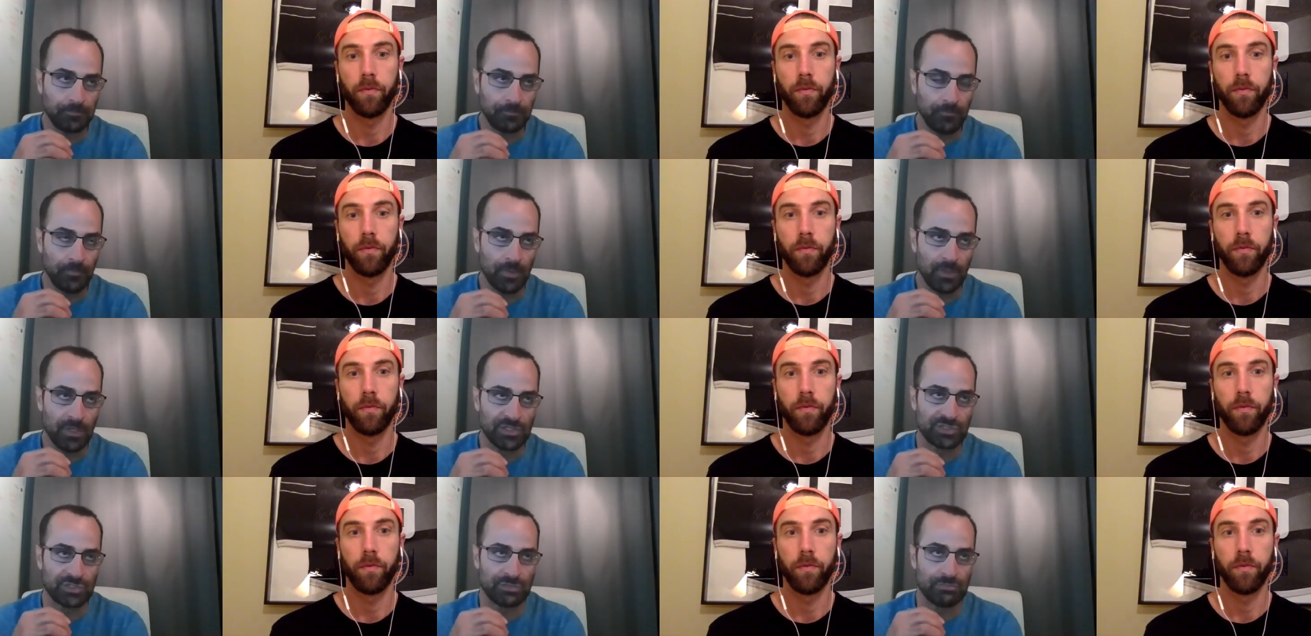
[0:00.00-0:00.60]

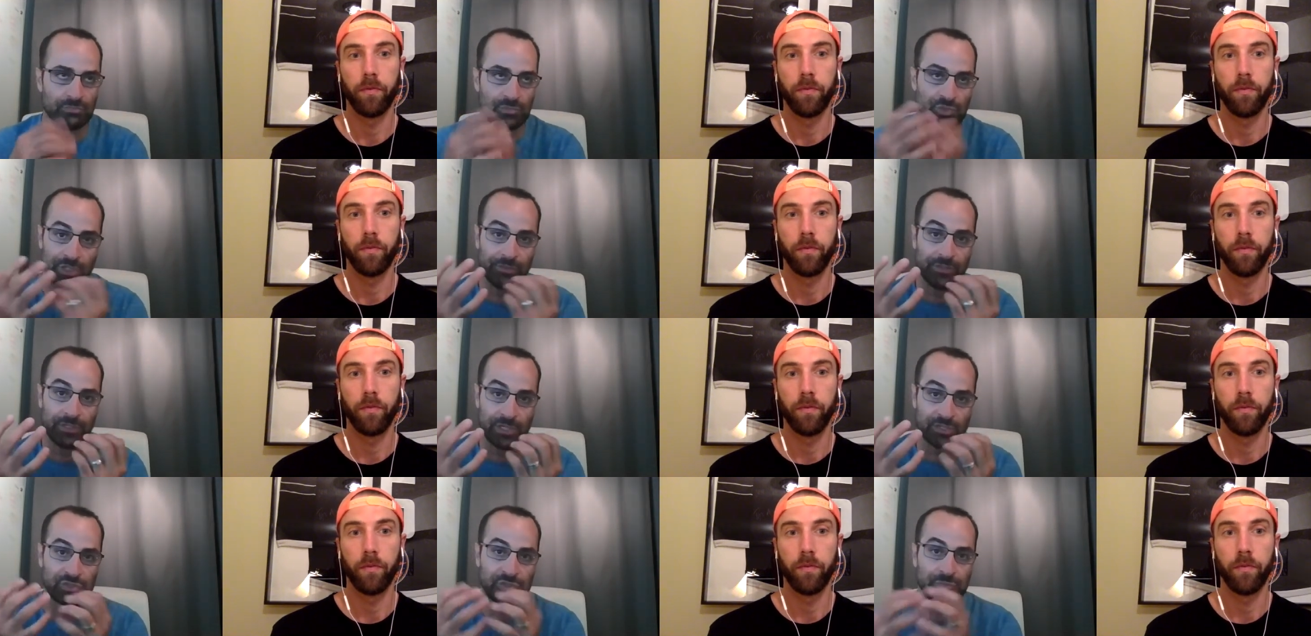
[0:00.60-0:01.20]
Speaker 1: is generally
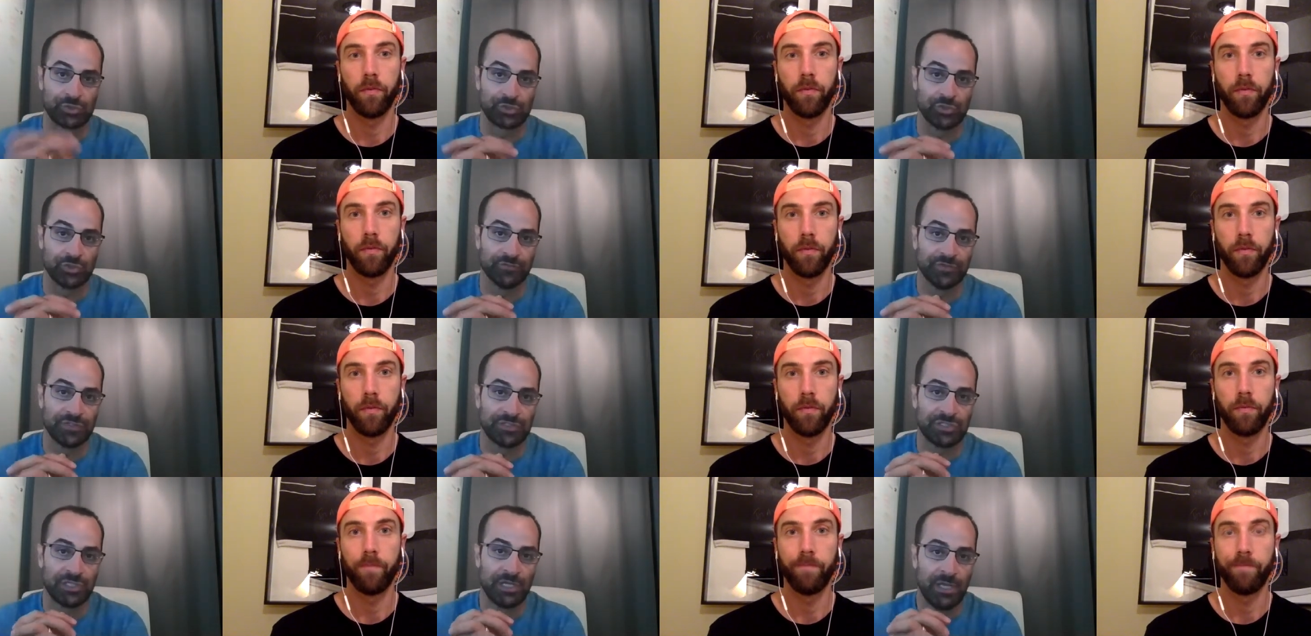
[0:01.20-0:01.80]
customer
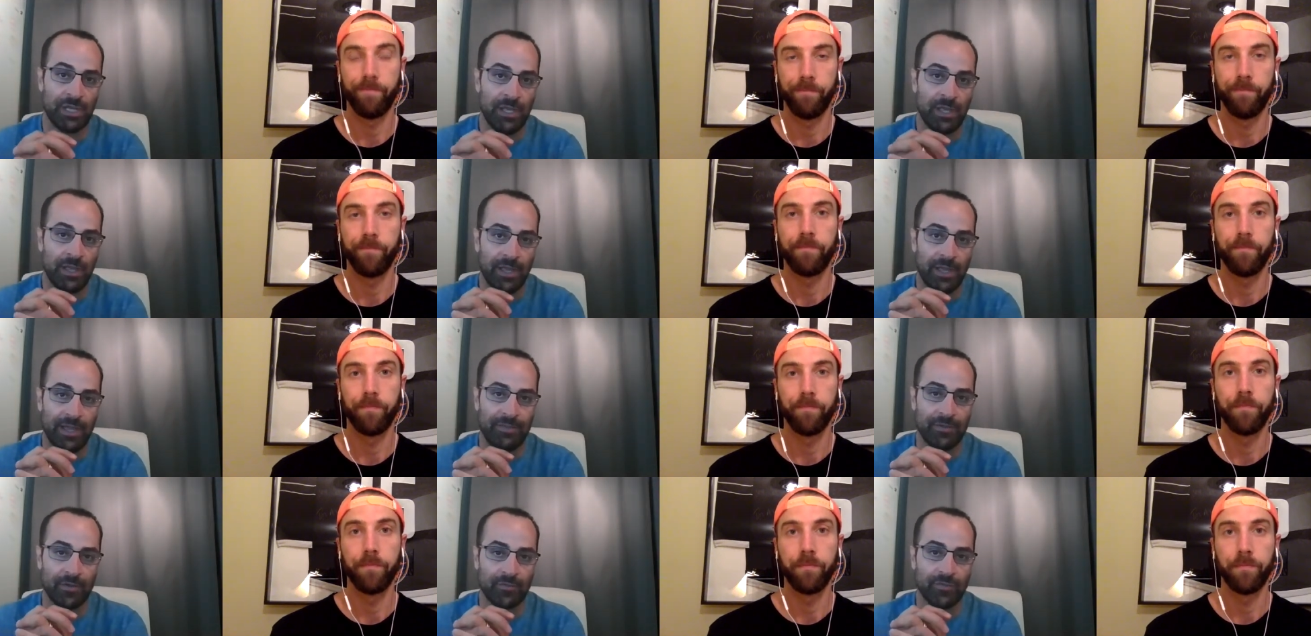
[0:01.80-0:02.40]
service and
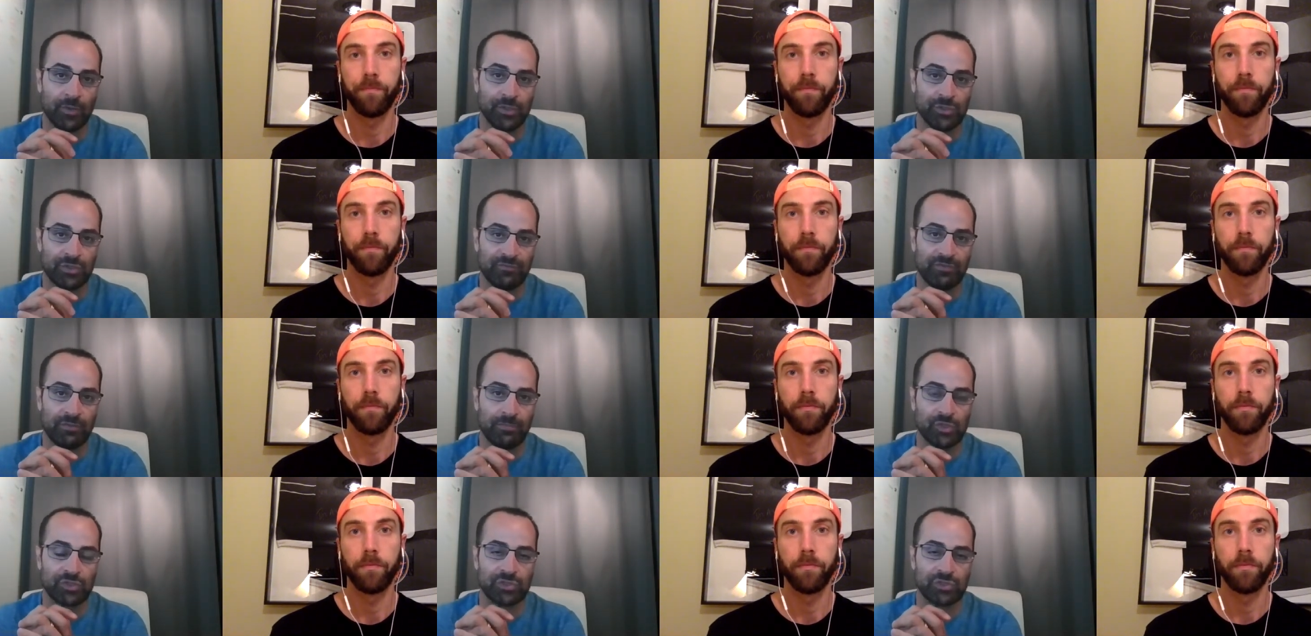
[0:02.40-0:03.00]
they're the ones who have the
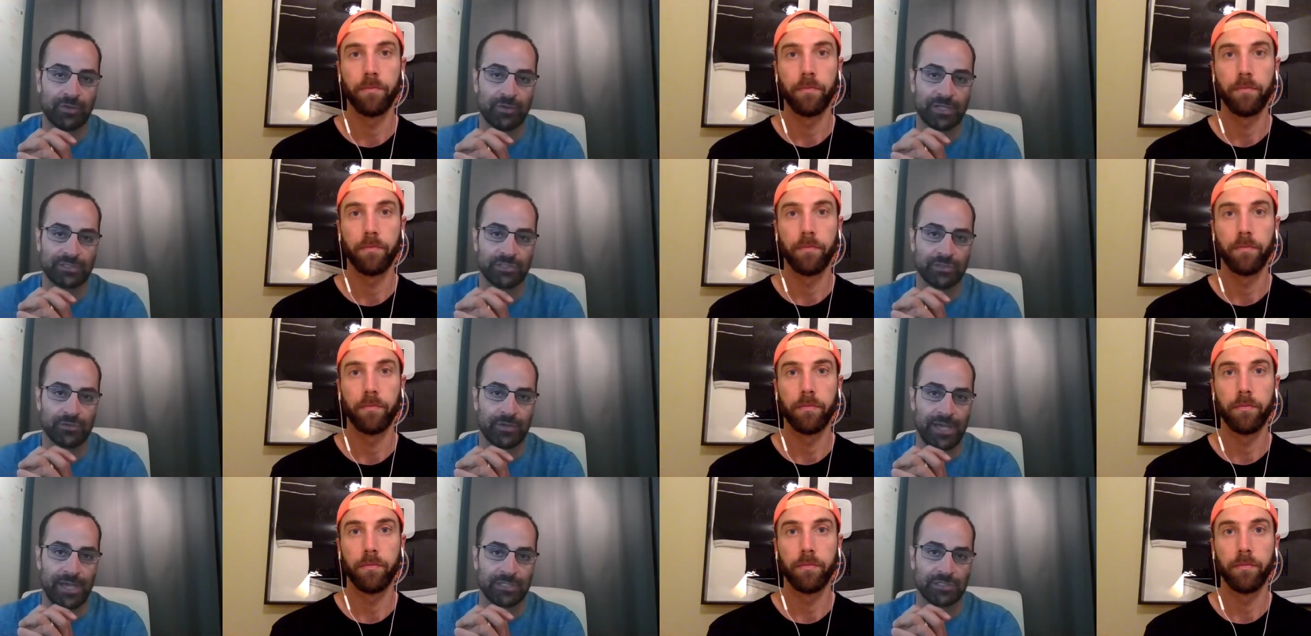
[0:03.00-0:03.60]
most direct
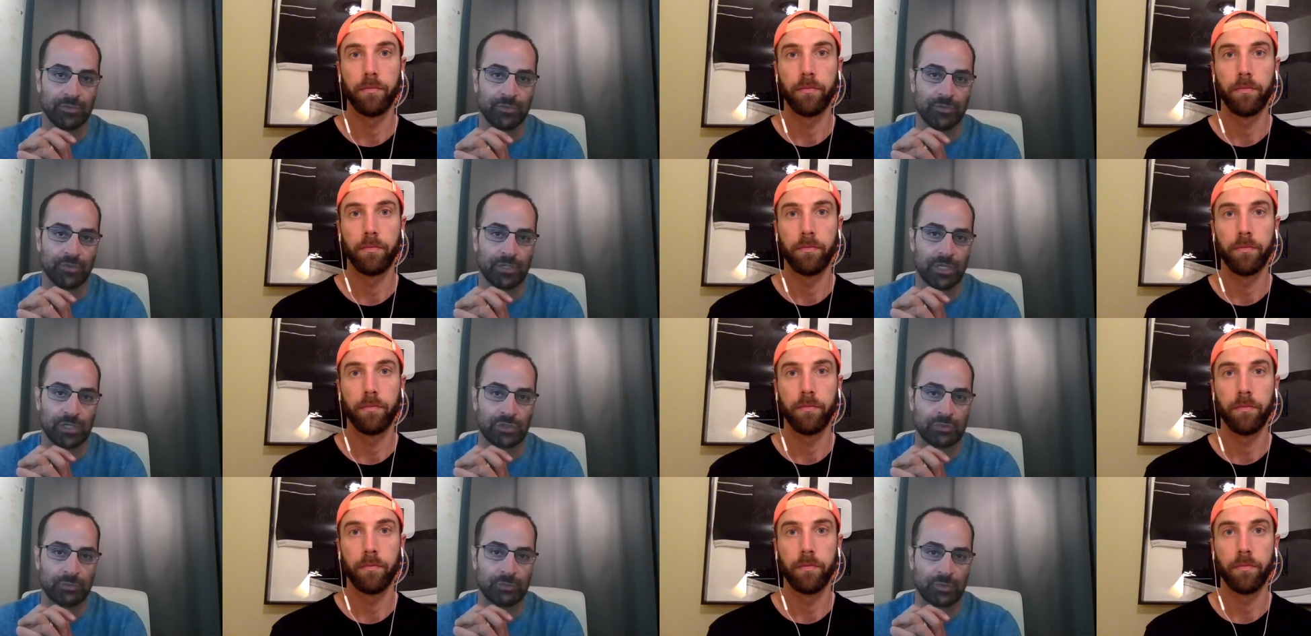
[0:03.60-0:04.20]
interaction with your
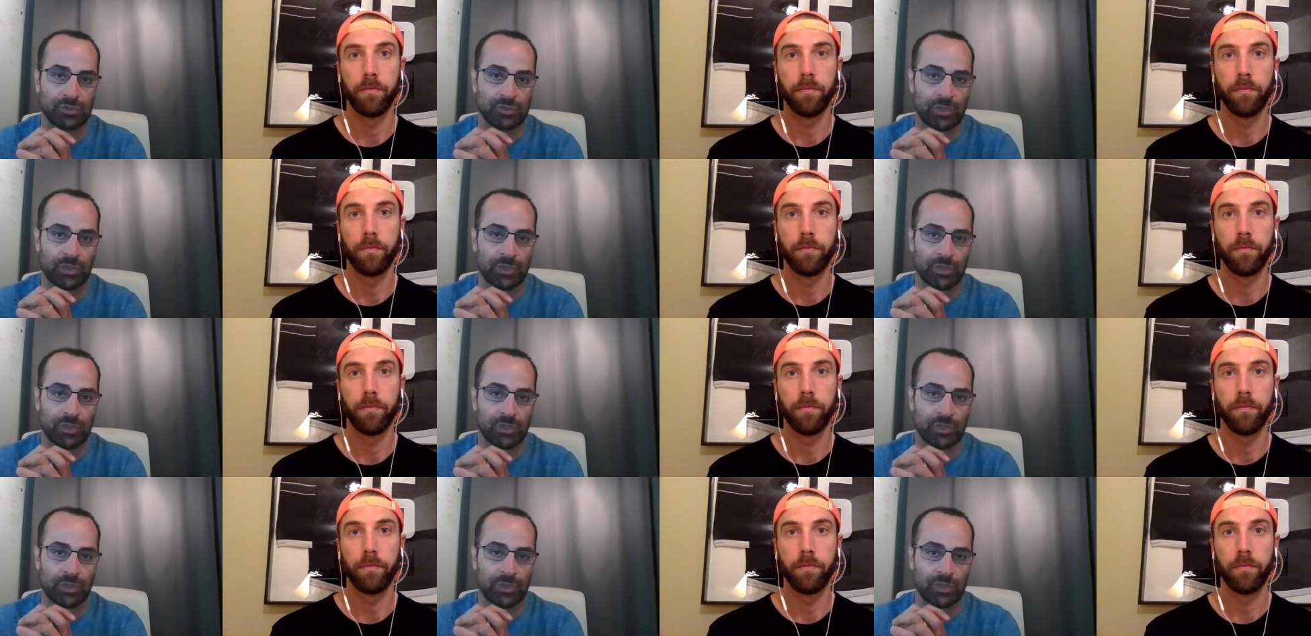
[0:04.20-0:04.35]
customers